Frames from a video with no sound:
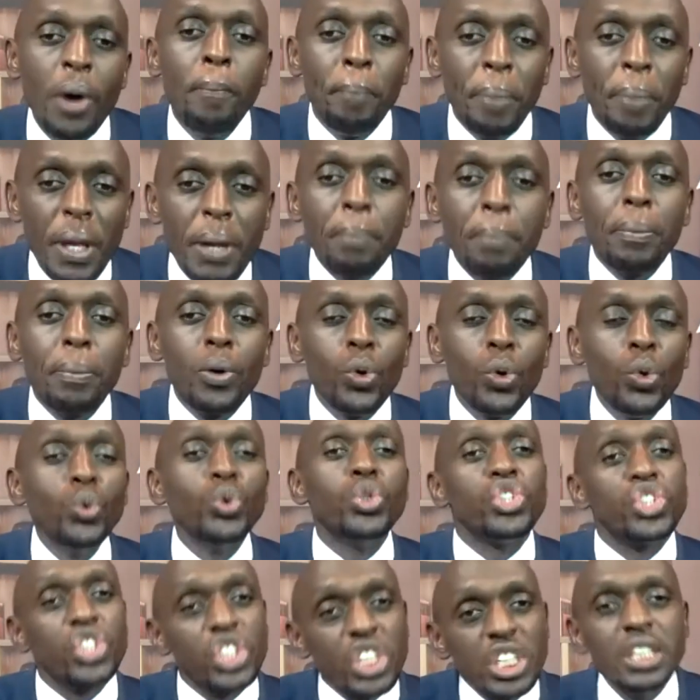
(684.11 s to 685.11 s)
People
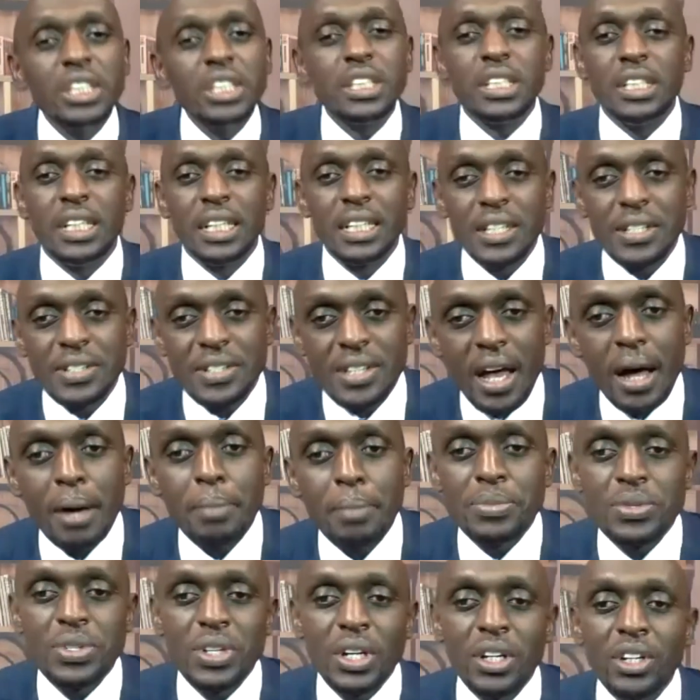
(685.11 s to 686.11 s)
who cheat in
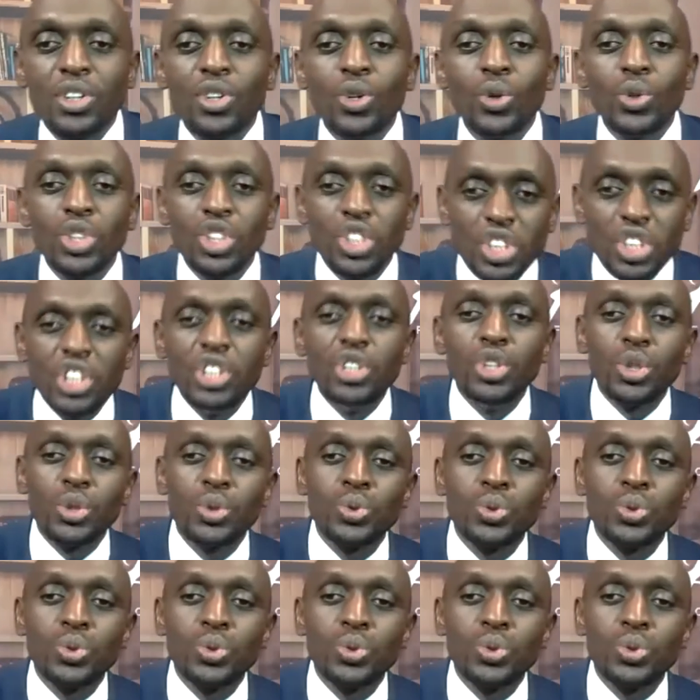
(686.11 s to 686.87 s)
exams and continue